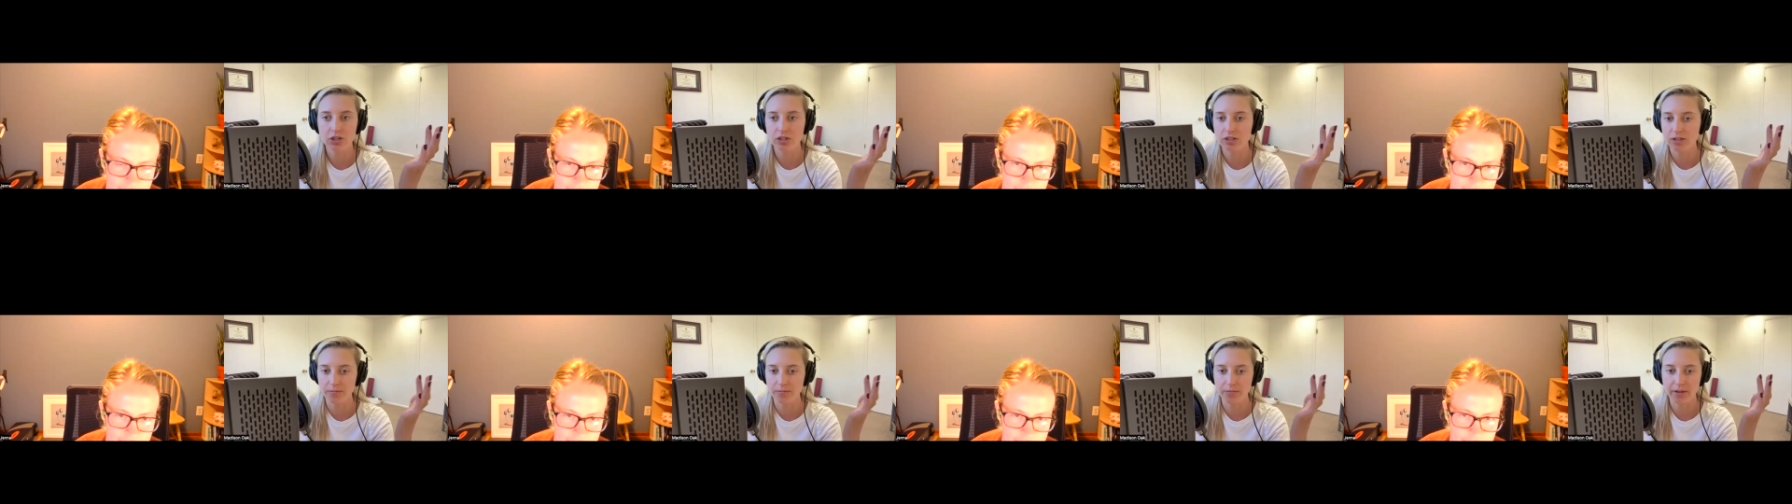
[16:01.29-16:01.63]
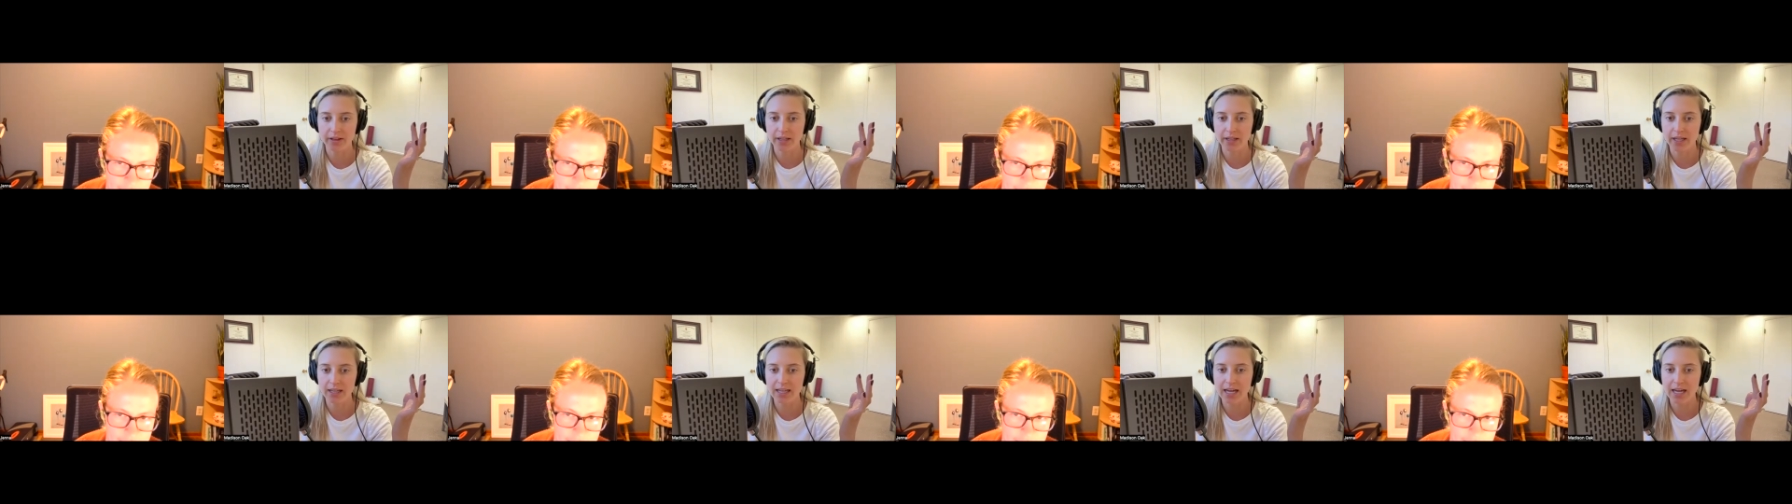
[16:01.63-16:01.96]
or something
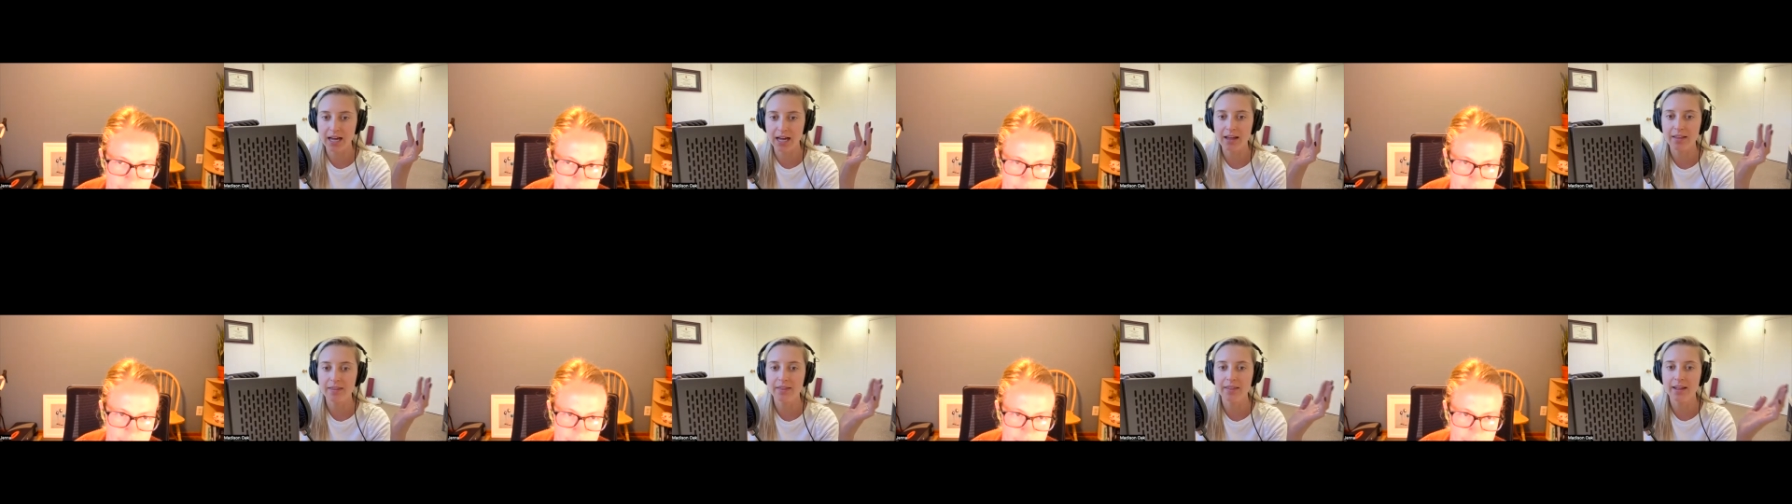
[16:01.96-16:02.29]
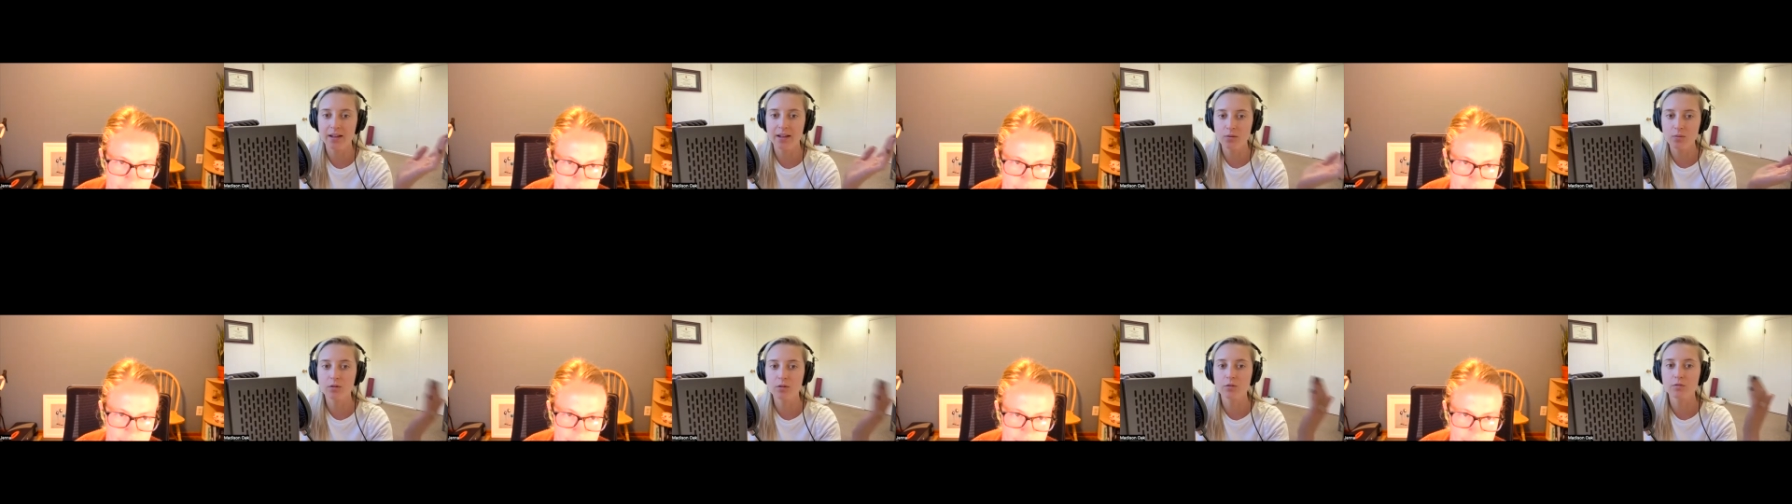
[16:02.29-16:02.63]
like that, and
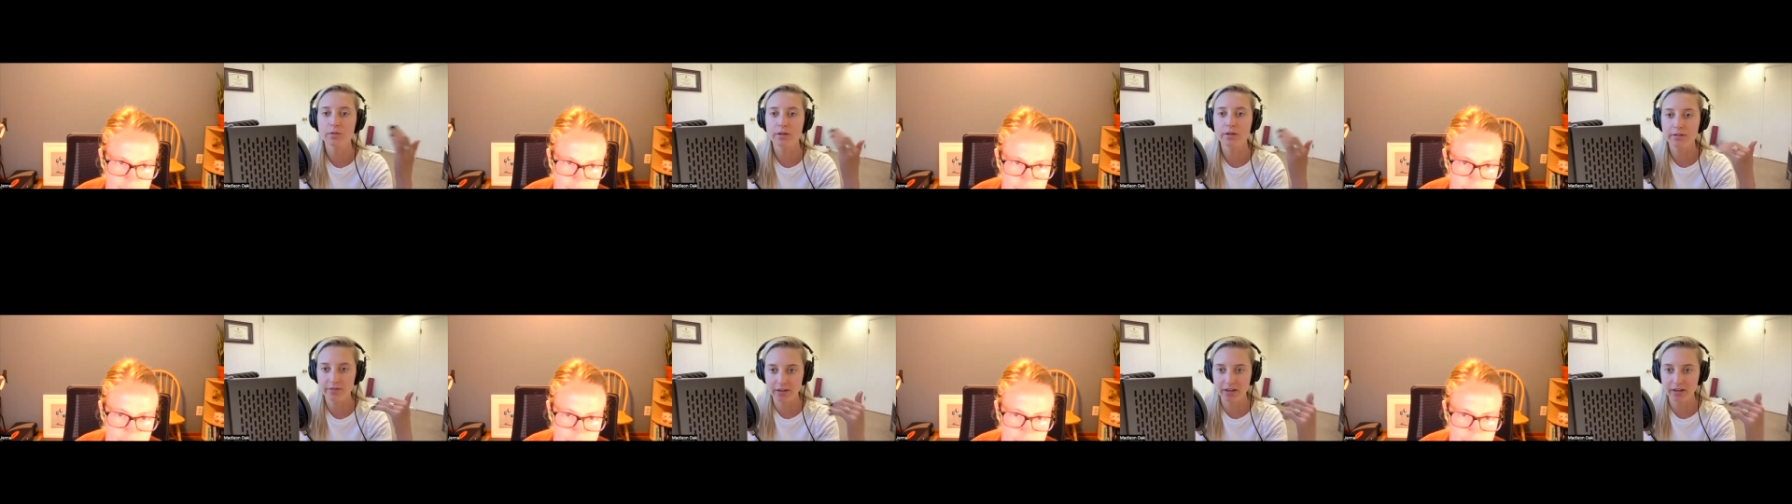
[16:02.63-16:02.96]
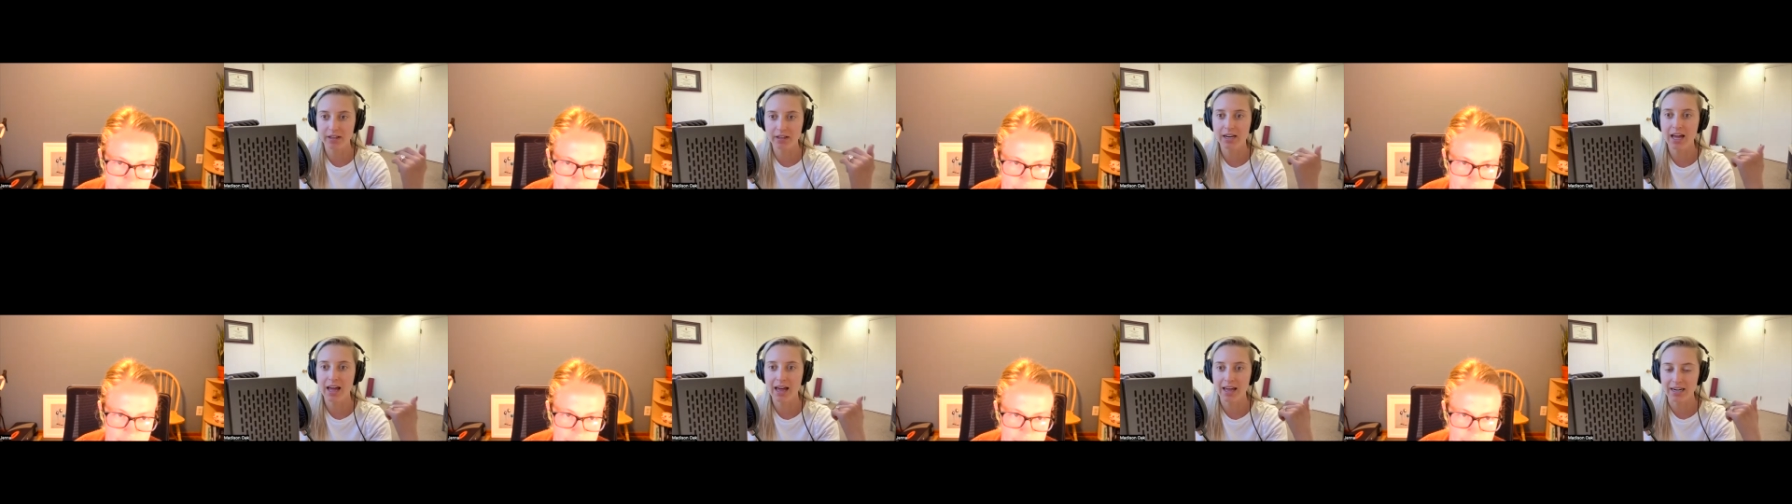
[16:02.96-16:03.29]
they will refill
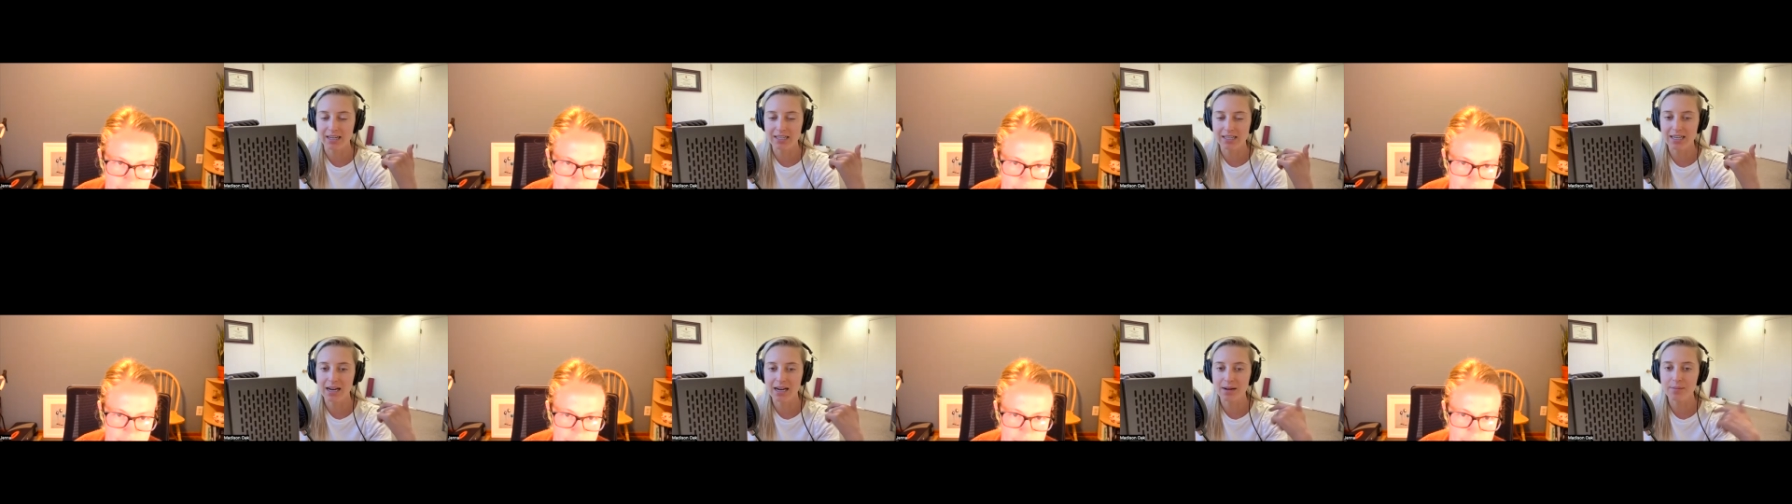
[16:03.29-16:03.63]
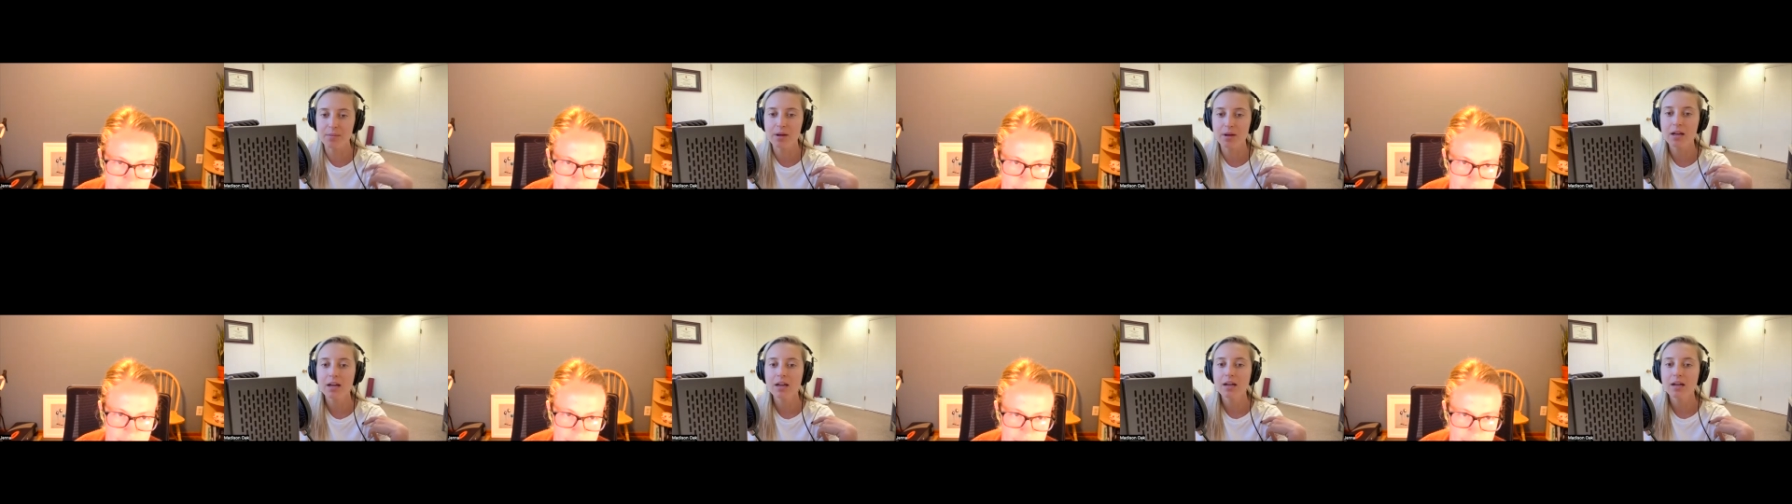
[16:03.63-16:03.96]
it ahead of time.